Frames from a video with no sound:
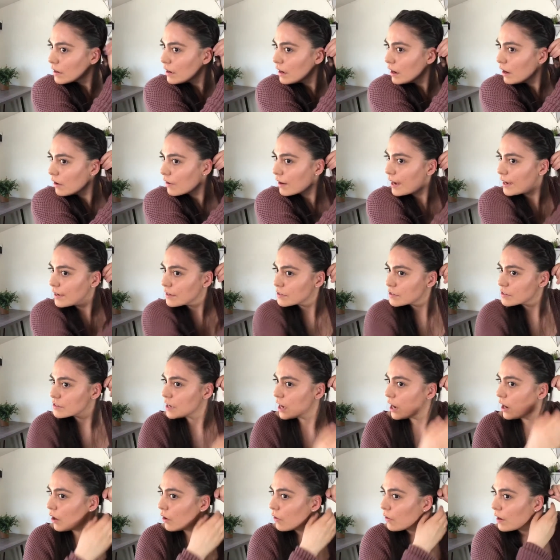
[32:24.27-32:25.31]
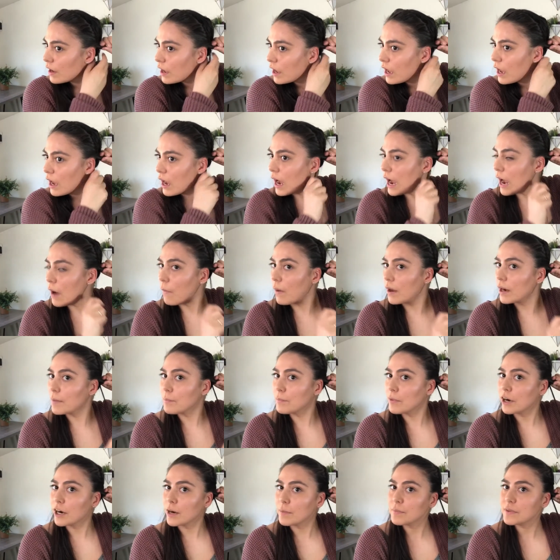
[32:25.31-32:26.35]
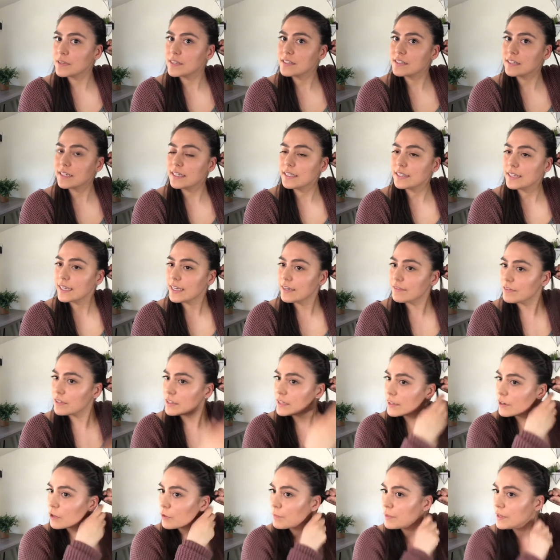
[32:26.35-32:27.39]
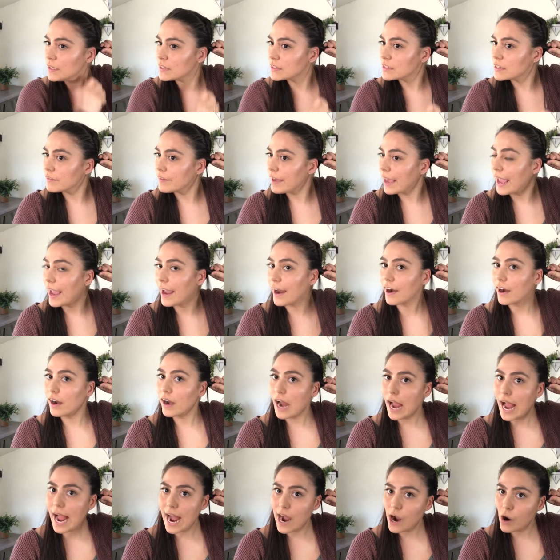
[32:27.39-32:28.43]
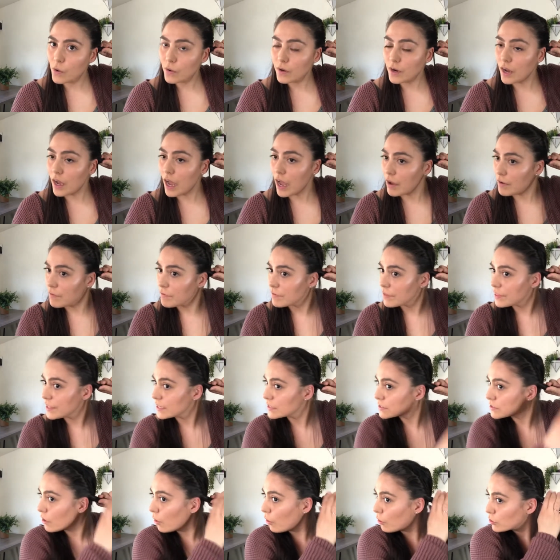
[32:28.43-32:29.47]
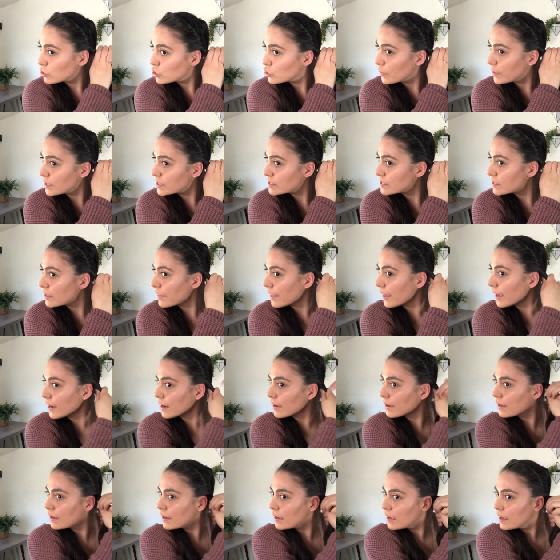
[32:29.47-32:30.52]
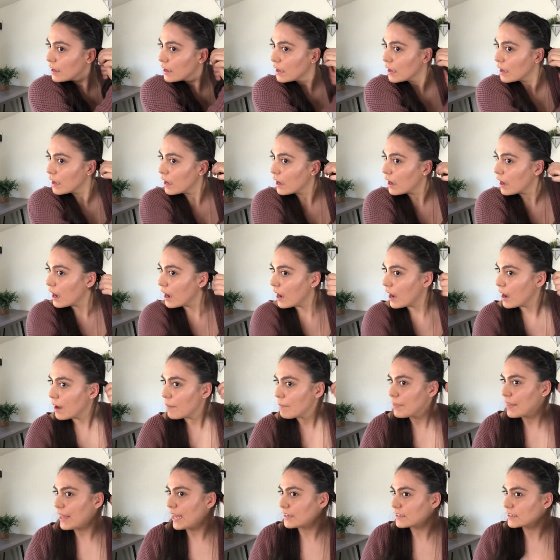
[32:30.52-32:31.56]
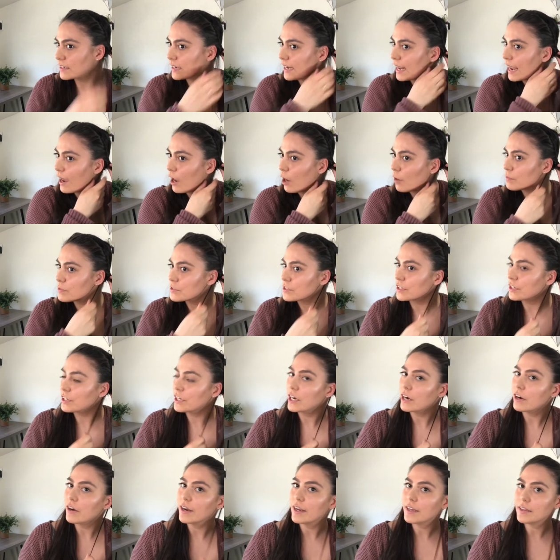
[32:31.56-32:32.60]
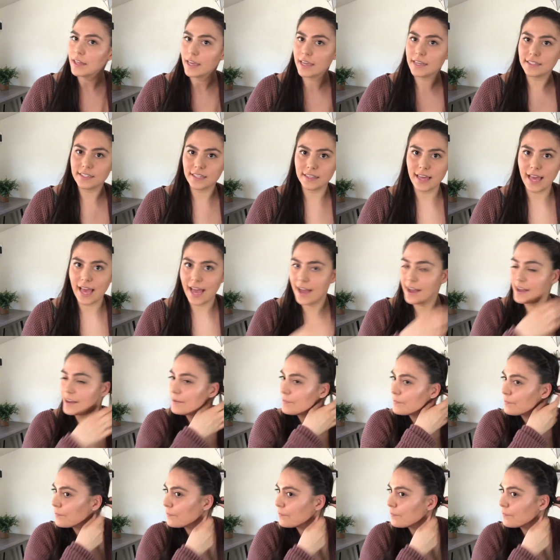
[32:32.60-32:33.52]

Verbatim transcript: Okay, so I want to purposely leave a little piece of hair out of this whole twist thing, and that's gonna help secure it like to the head,